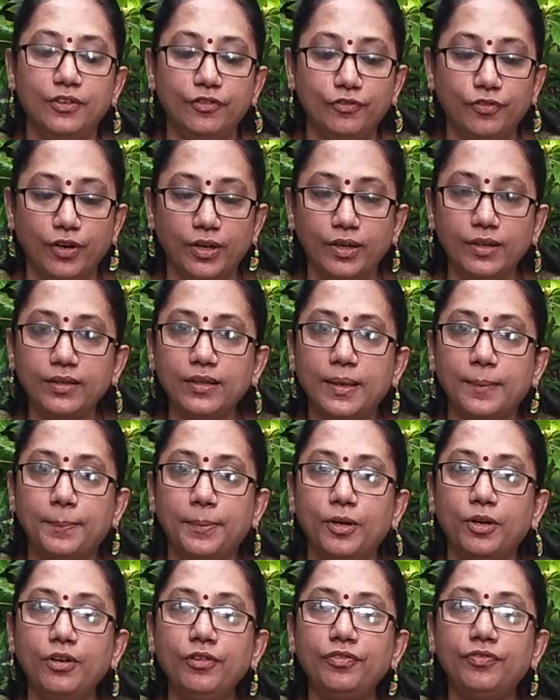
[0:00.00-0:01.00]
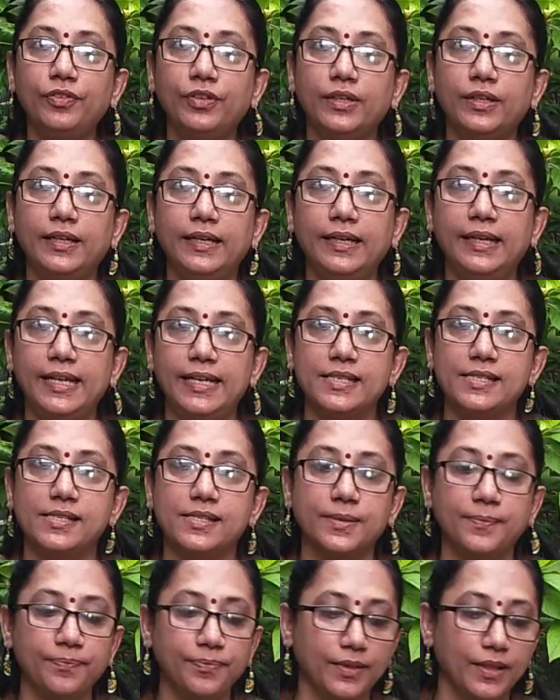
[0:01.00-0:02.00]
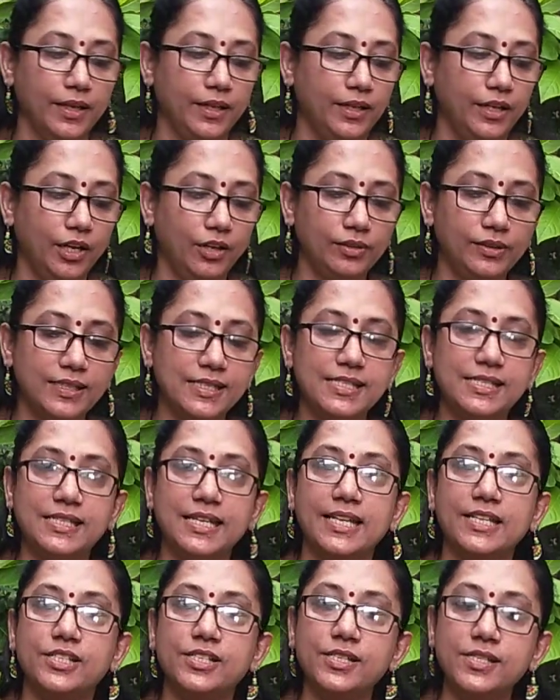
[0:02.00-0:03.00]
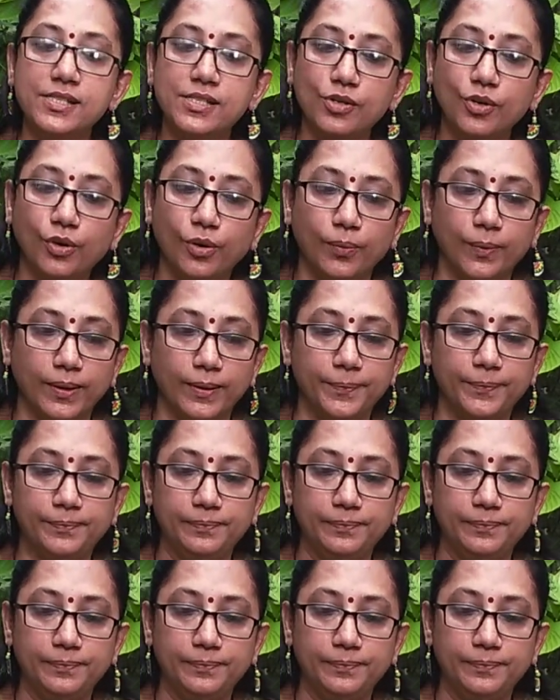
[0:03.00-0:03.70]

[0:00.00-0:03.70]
for a couple of days. Now this stage is over.